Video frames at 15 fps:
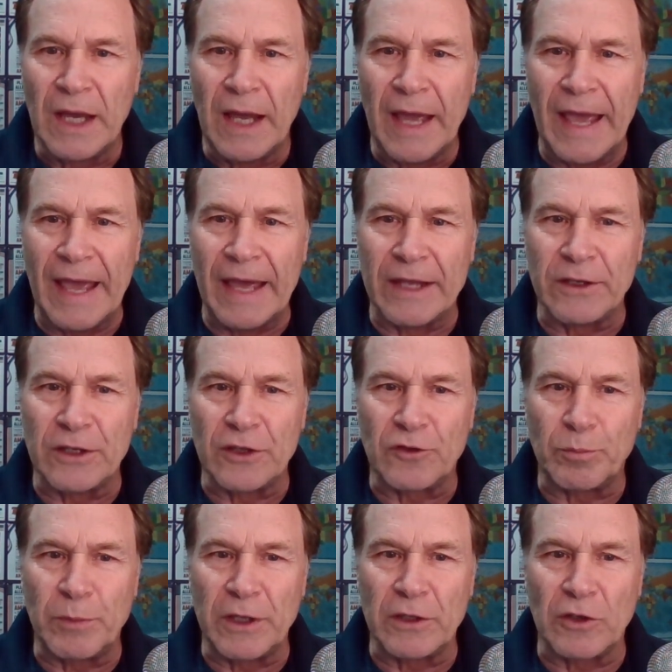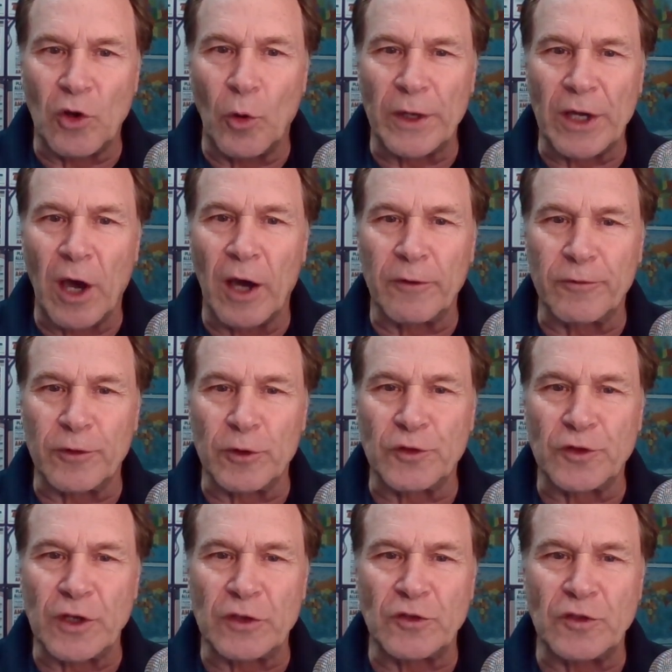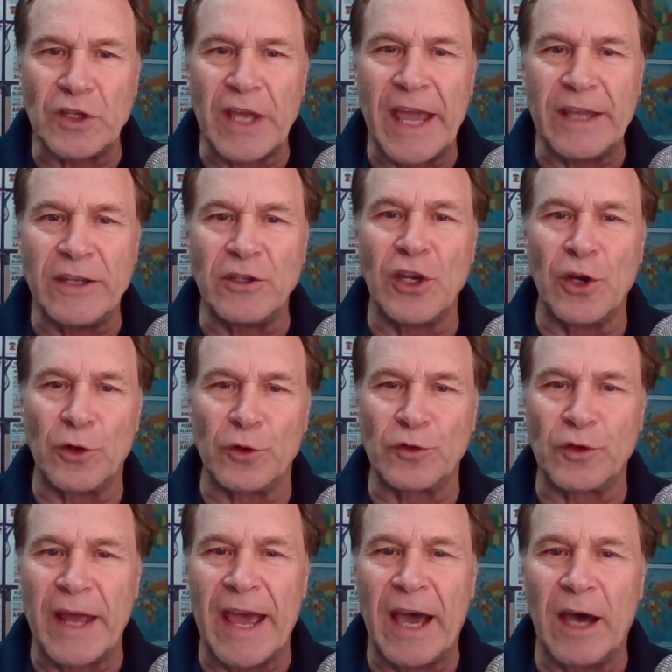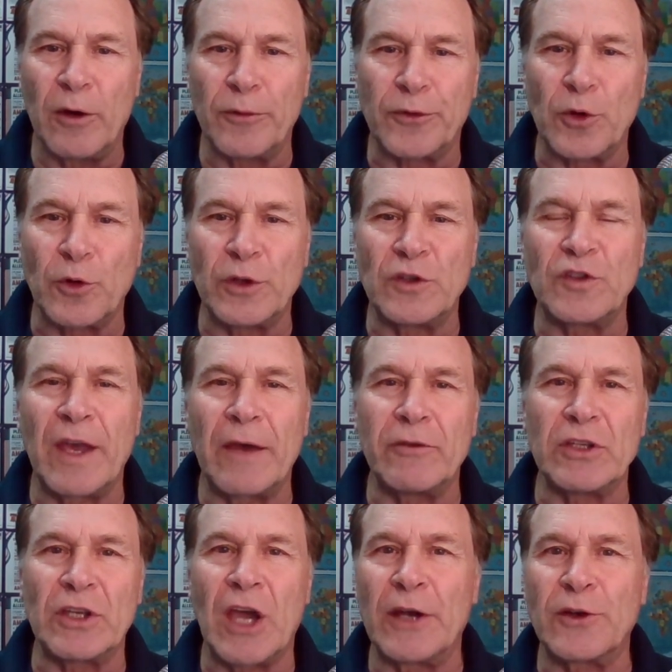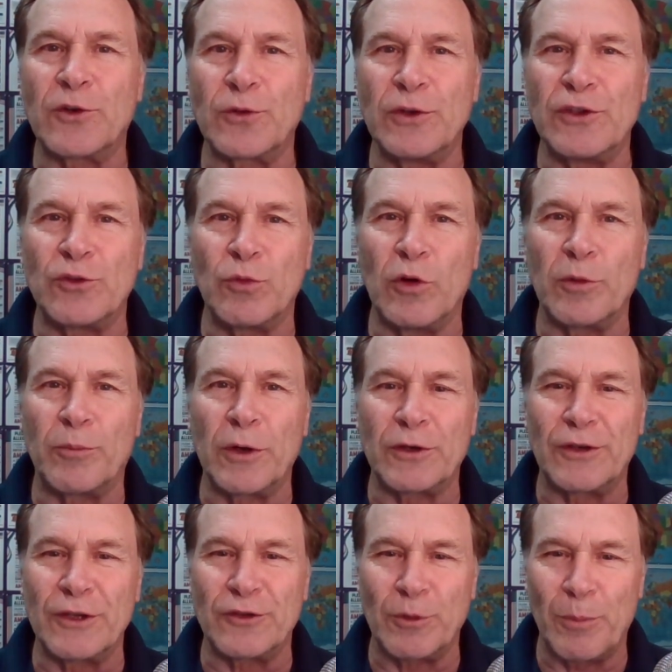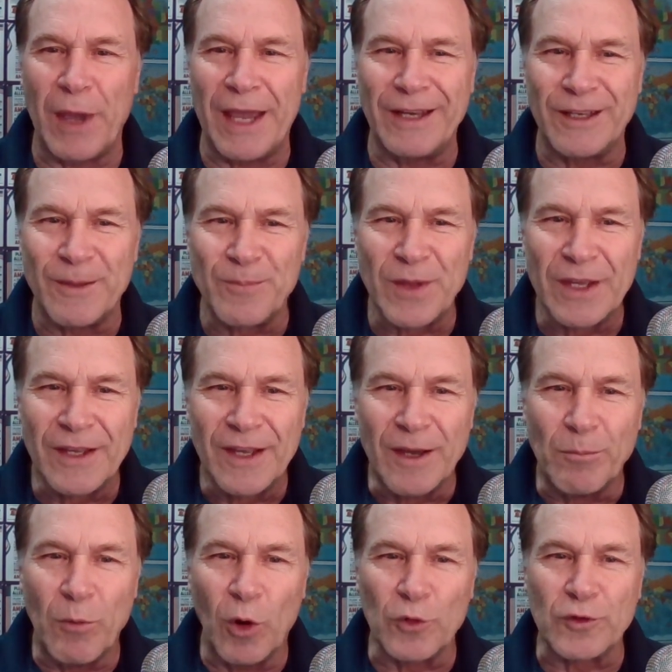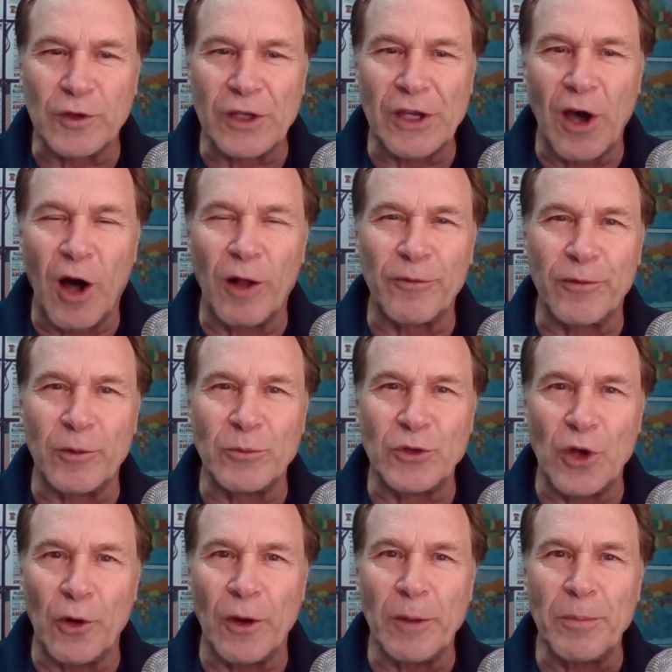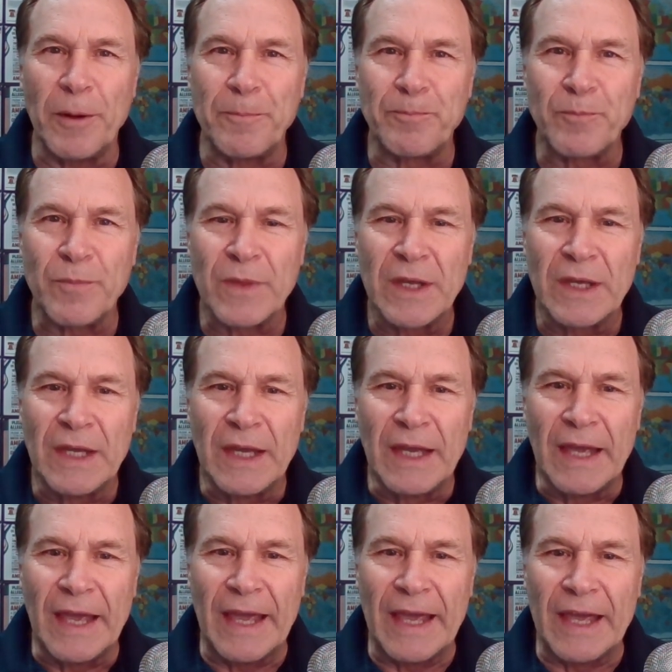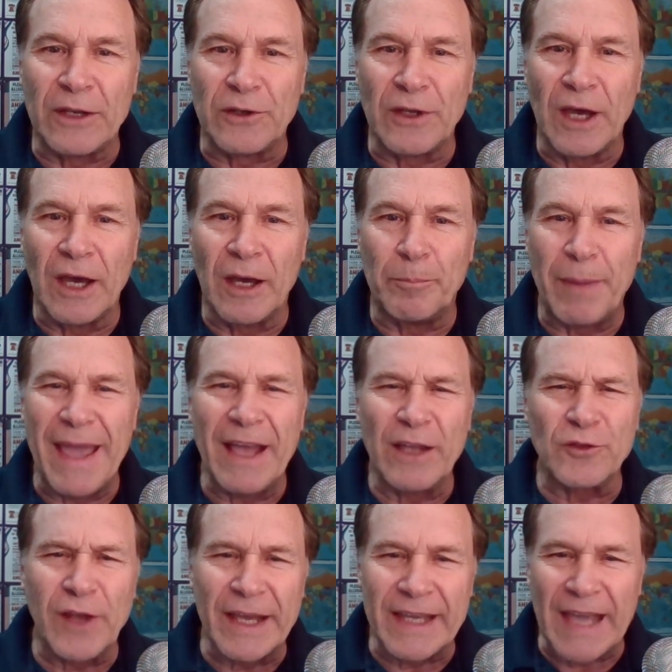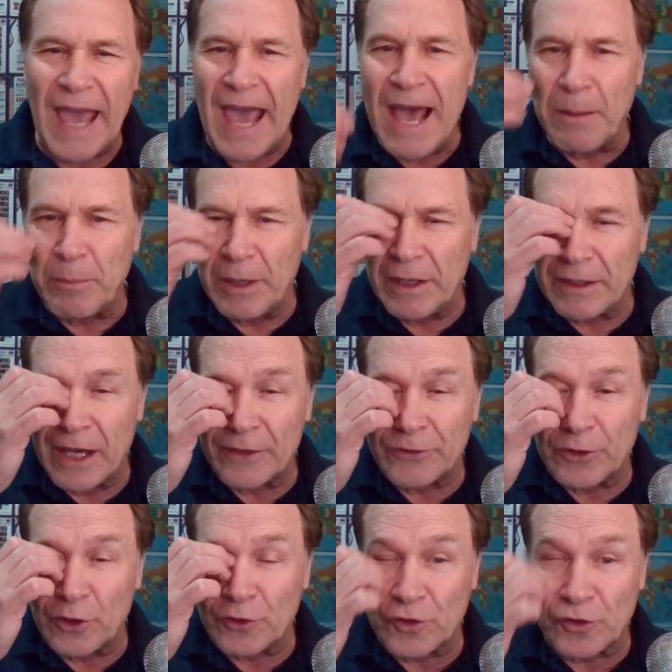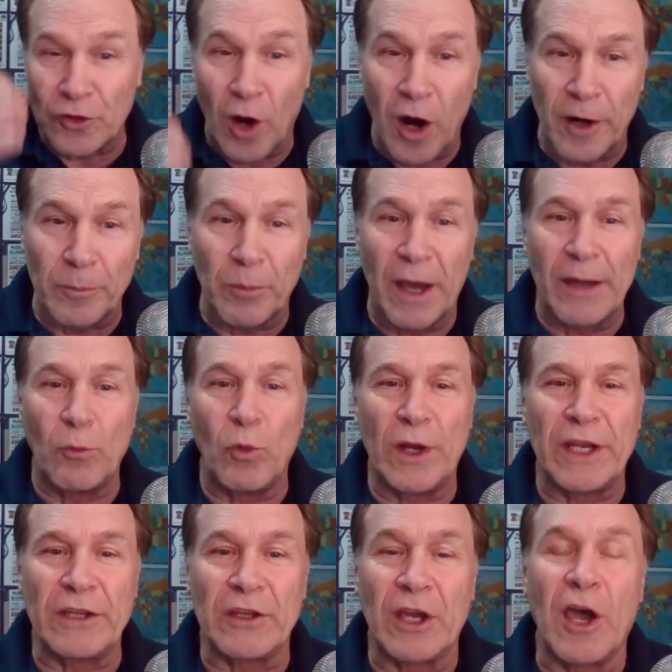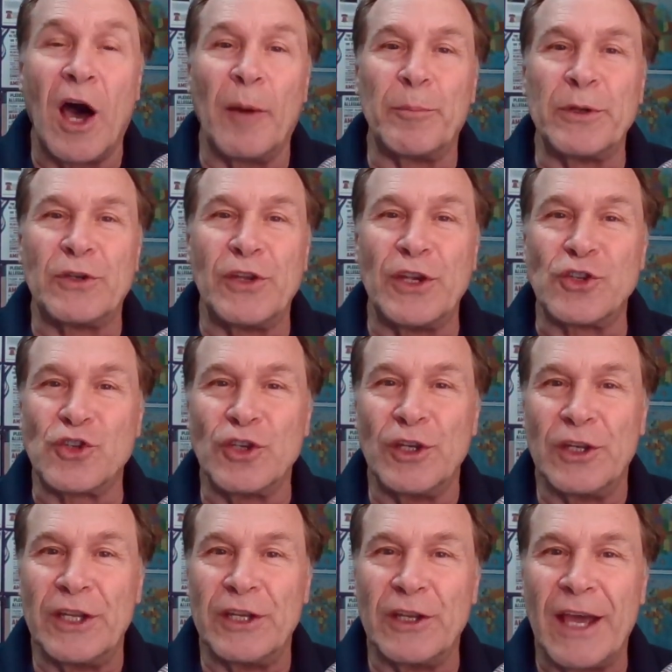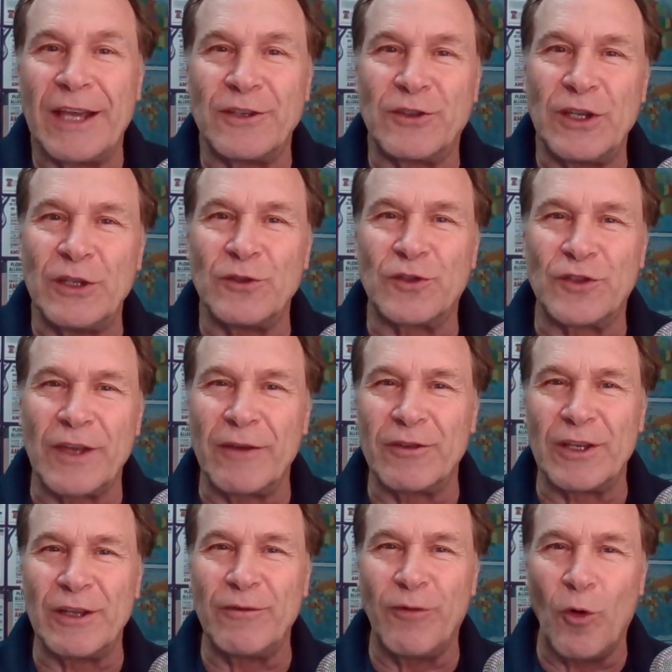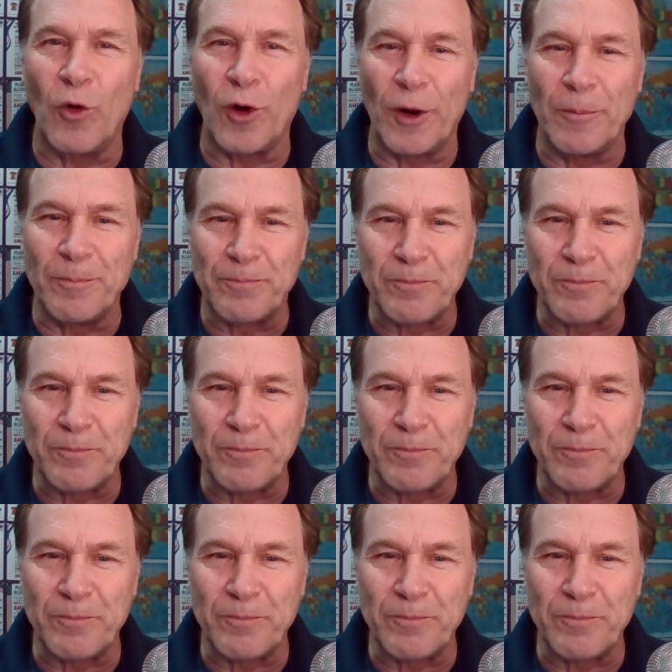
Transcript: And it's been going on for 68 years now. 37 countries will participate mostly all from Europe. And uh, bands like ABBA got their start by winning the competition in 1974.